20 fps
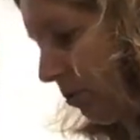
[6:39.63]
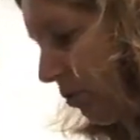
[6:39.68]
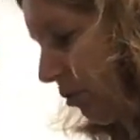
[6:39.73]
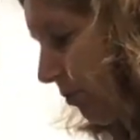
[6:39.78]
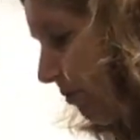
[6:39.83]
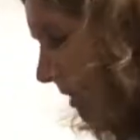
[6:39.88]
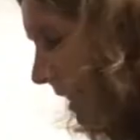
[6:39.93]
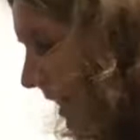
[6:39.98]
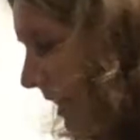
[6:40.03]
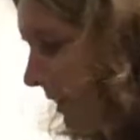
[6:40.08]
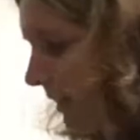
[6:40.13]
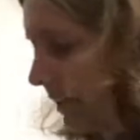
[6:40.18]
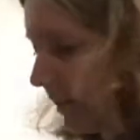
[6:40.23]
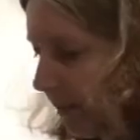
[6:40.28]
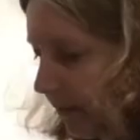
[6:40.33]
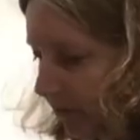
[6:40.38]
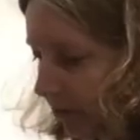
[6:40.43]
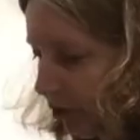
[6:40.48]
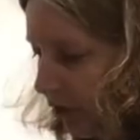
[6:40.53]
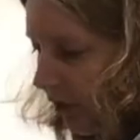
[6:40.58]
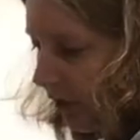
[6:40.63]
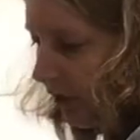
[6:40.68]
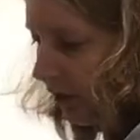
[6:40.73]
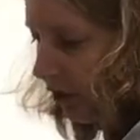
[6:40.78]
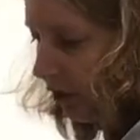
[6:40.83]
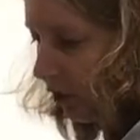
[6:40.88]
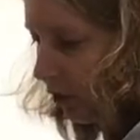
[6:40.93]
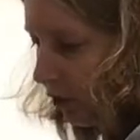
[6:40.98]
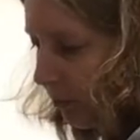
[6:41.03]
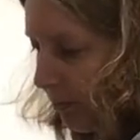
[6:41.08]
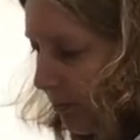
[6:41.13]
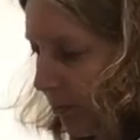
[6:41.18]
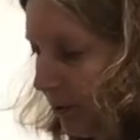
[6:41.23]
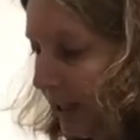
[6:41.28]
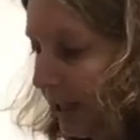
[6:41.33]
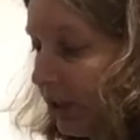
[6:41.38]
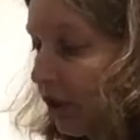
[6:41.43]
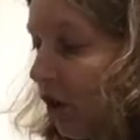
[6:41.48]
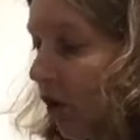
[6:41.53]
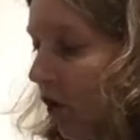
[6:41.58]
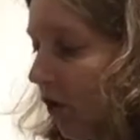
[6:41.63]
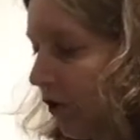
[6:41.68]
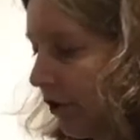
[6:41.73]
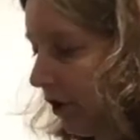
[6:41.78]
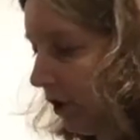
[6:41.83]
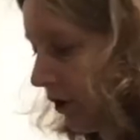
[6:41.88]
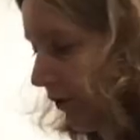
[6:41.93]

around. Try not to put it on the